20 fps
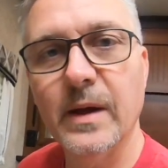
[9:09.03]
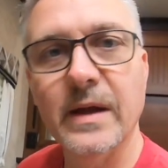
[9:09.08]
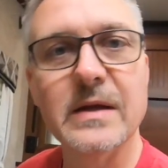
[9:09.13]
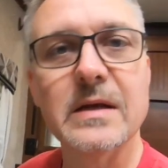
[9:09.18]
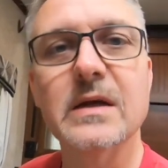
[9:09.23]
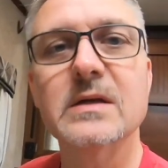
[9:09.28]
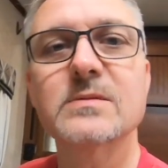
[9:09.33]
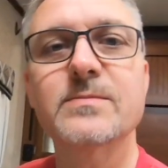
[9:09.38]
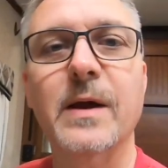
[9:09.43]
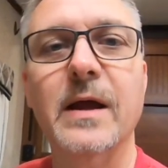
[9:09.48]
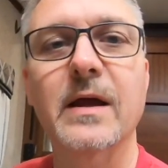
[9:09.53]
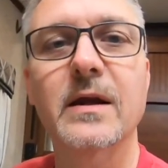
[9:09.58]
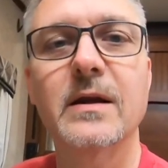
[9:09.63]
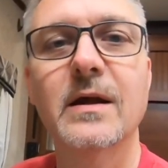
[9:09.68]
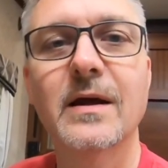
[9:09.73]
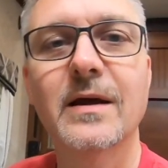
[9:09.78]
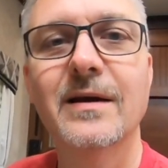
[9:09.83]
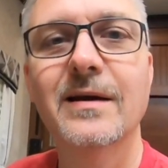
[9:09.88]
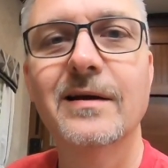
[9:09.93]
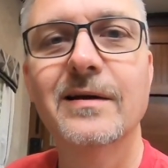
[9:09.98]
and dustpan
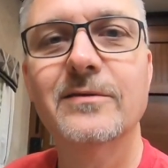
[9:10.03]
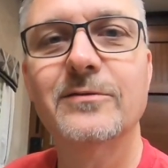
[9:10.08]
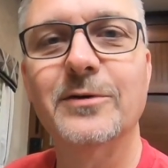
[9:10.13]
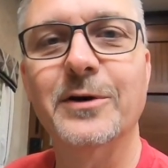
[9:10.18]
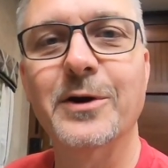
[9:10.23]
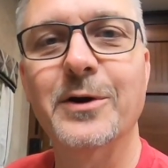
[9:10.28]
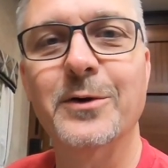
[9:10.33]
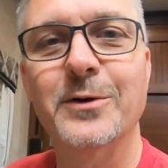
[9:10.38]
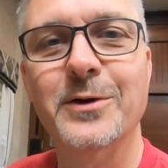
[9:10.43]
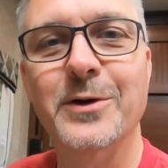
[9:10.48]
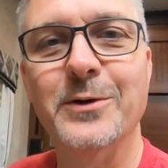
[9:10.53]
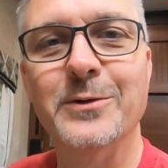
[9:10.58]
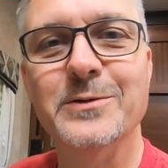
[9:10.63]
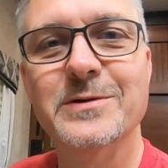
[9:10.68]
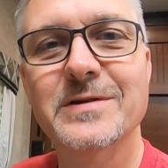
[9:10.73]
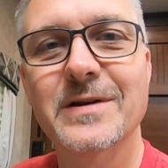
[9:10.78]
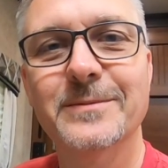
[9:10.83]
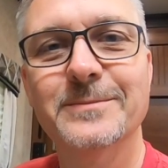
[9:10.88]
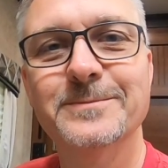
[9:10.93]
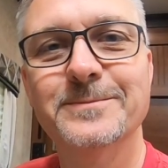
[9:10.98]
for your
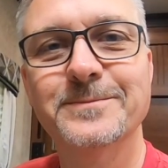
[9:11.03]
use.